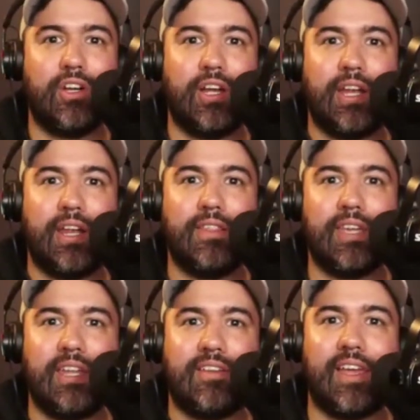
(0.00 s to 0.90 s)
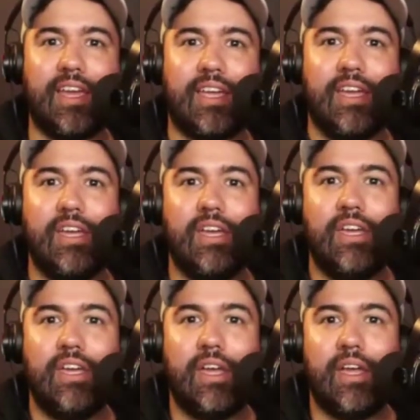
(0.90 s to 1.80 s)
And I think it's like
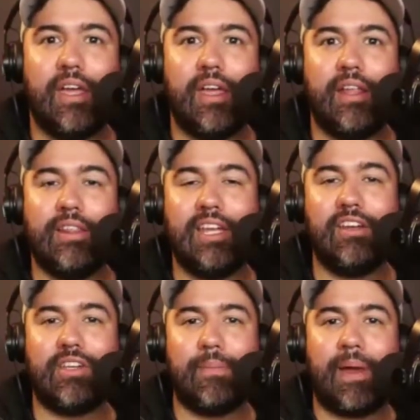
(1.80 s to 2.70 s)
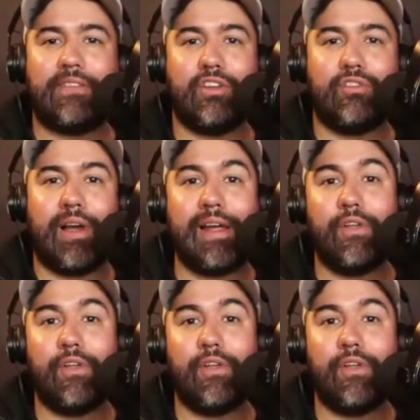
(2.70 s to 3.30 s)
leadership has to drive